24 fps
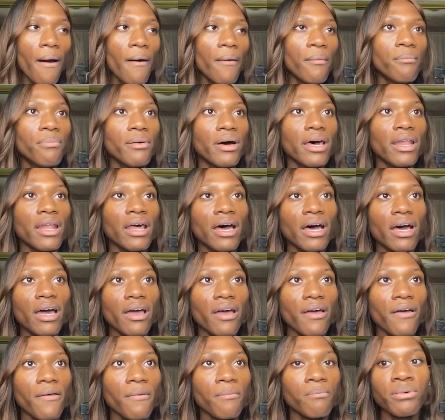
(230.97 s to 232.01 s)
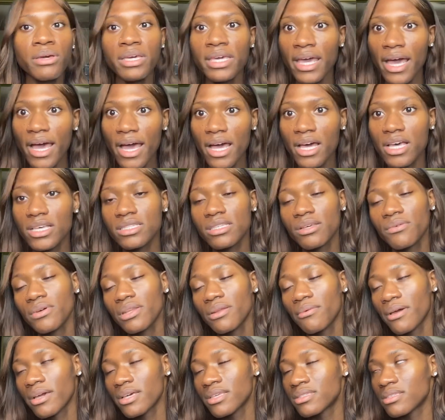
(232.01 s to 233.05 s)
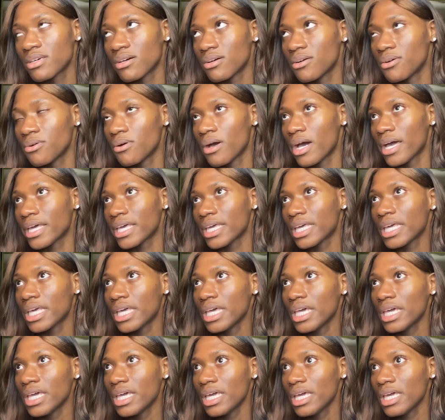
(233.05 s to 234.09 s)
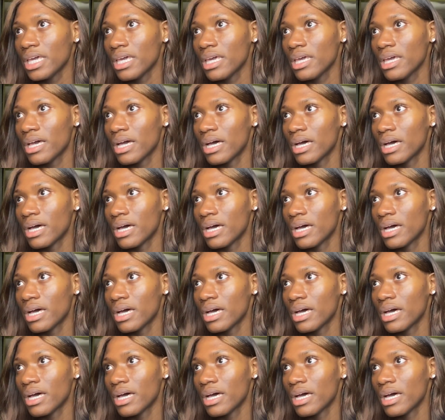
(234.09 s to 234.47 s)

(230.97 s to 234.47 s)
But, um, but yeah, so anyway, so he,